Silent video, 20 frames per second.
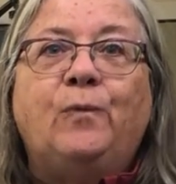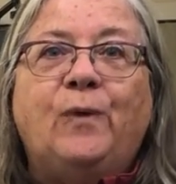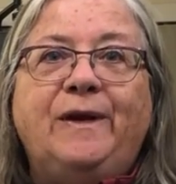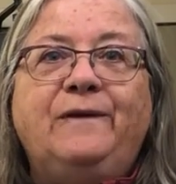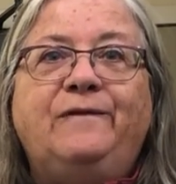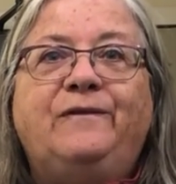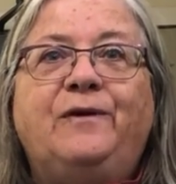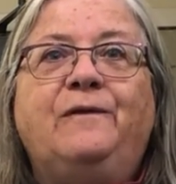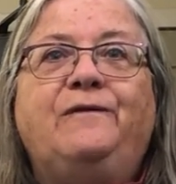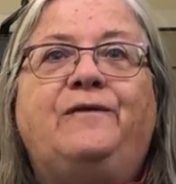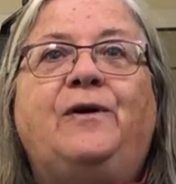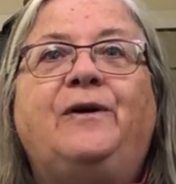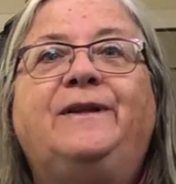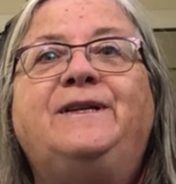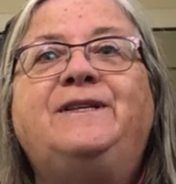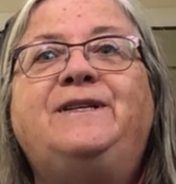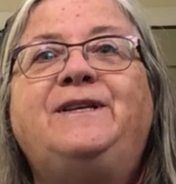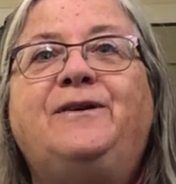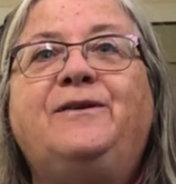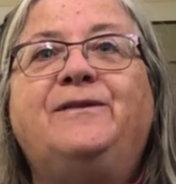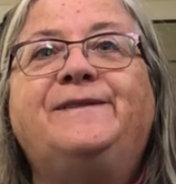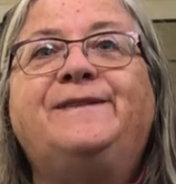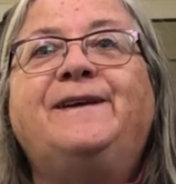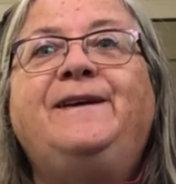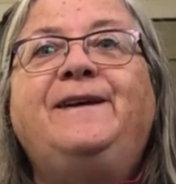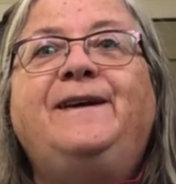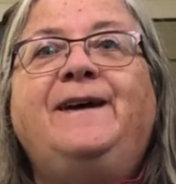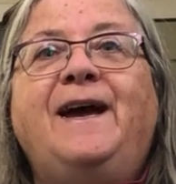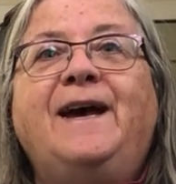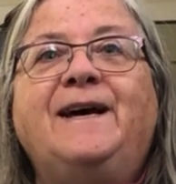One of our volunteers
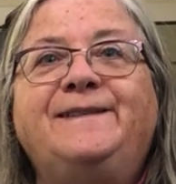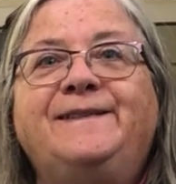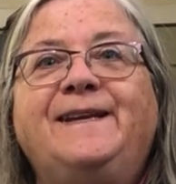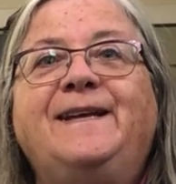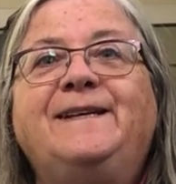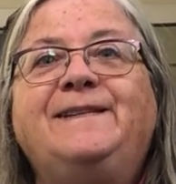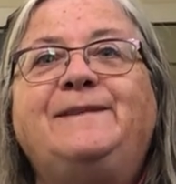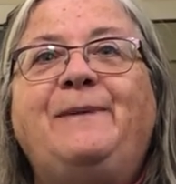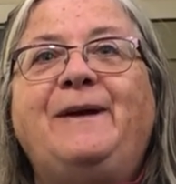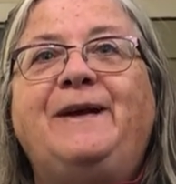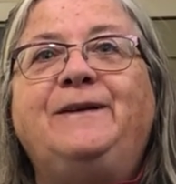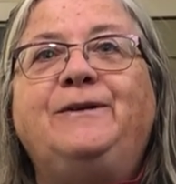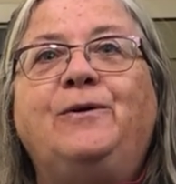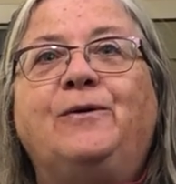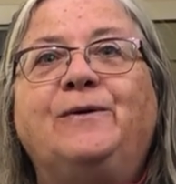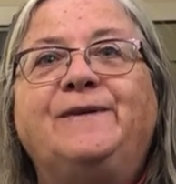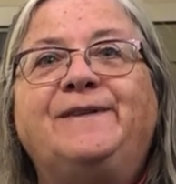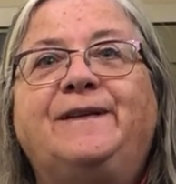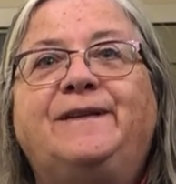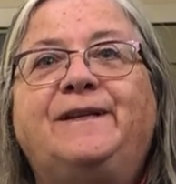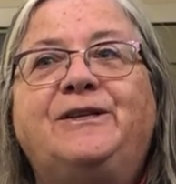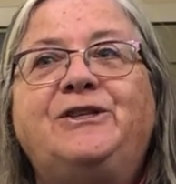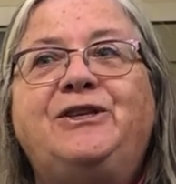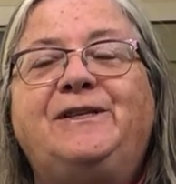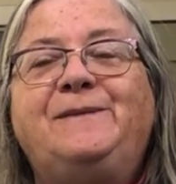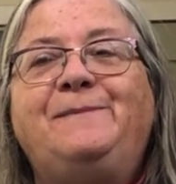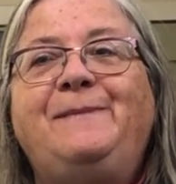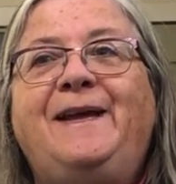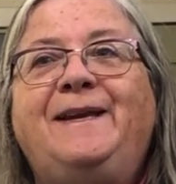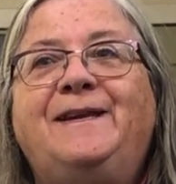has an S-bend corset that
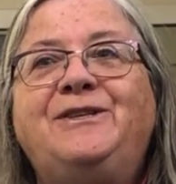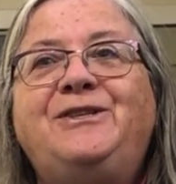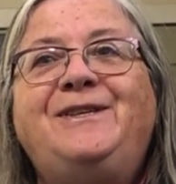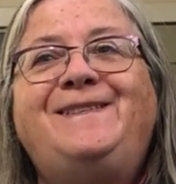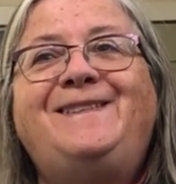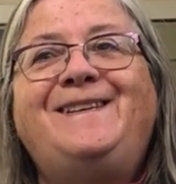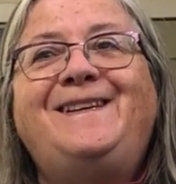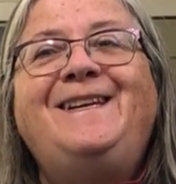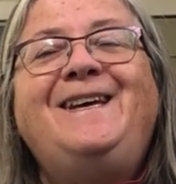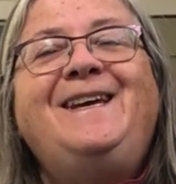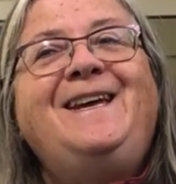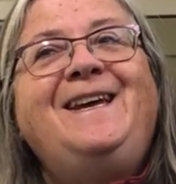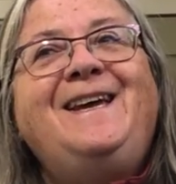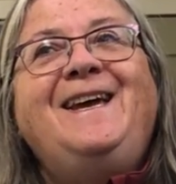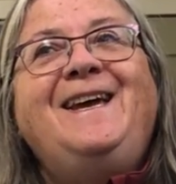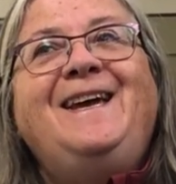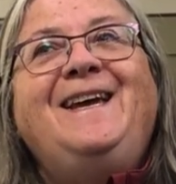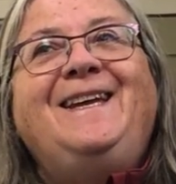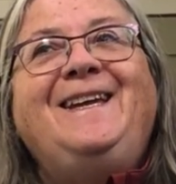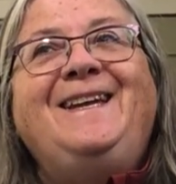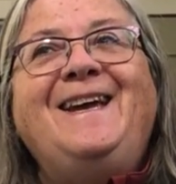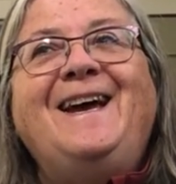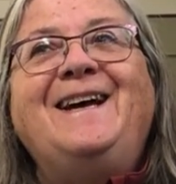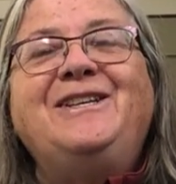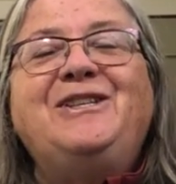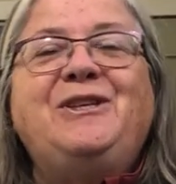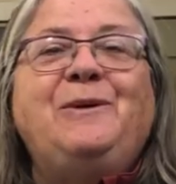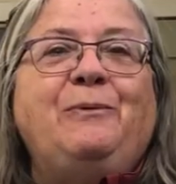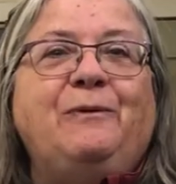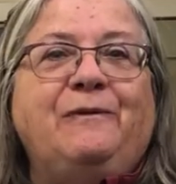she's made, and she said, yeah,
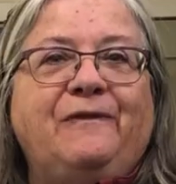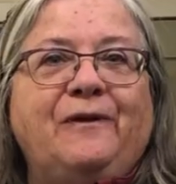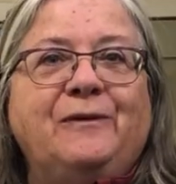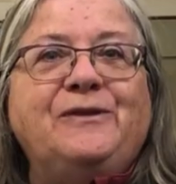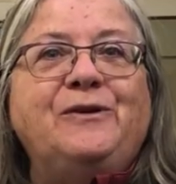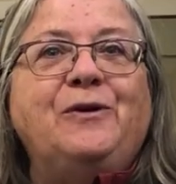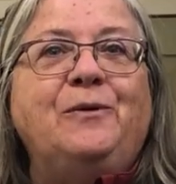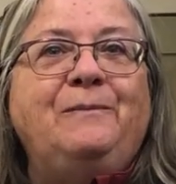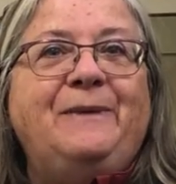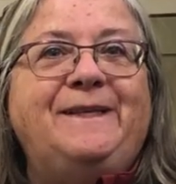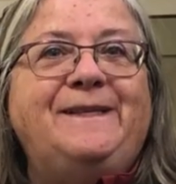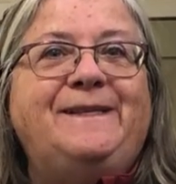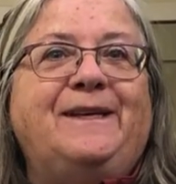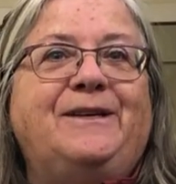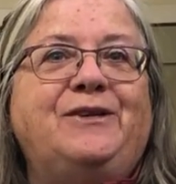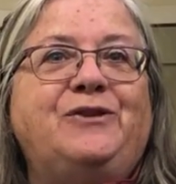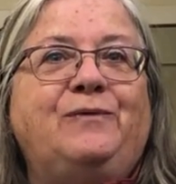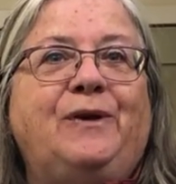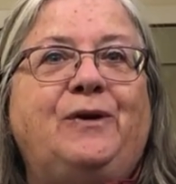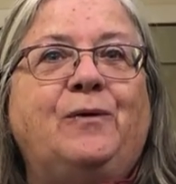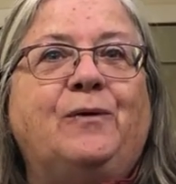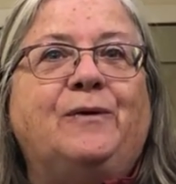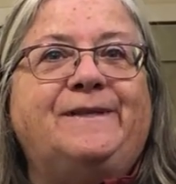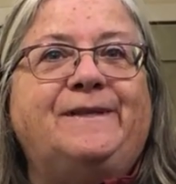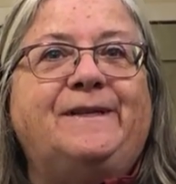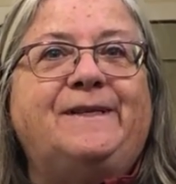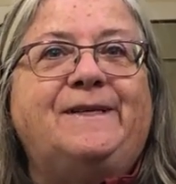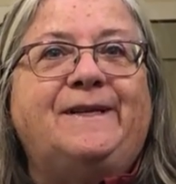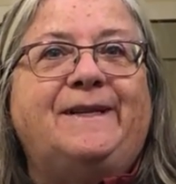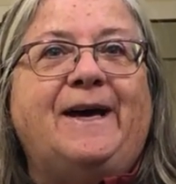she prefers her mid-century
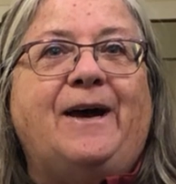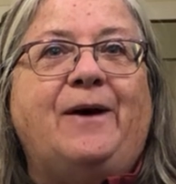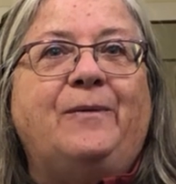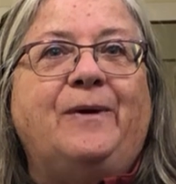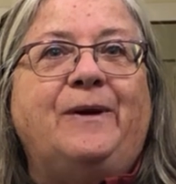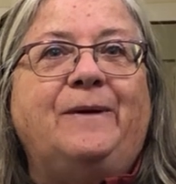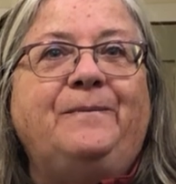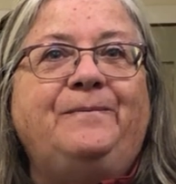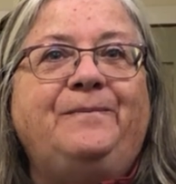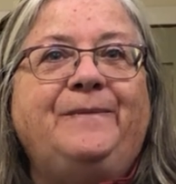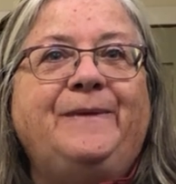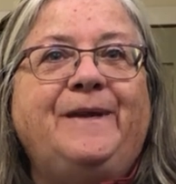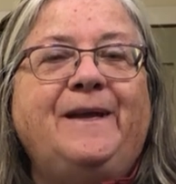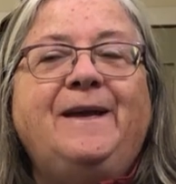corset to that one.